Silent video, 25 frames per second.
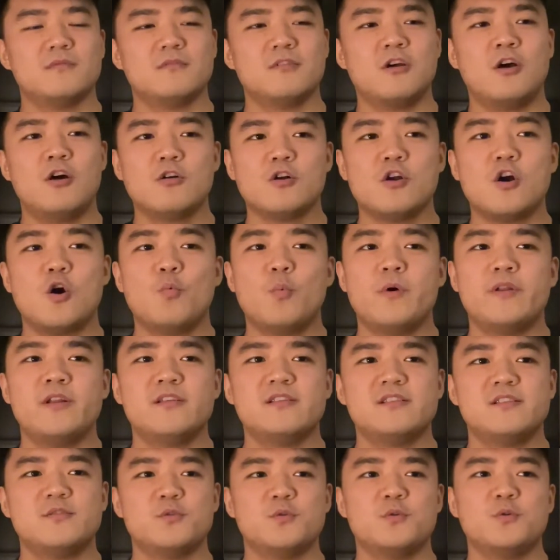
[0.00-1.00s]
Hong Kong went
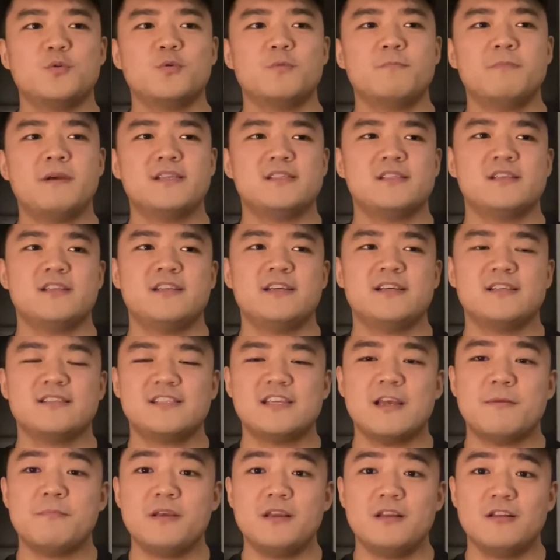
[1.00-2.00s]
into basically a
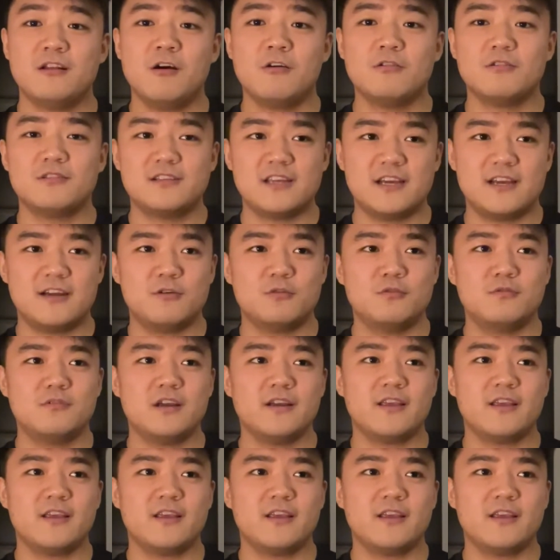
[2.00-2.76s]
semi-lockdown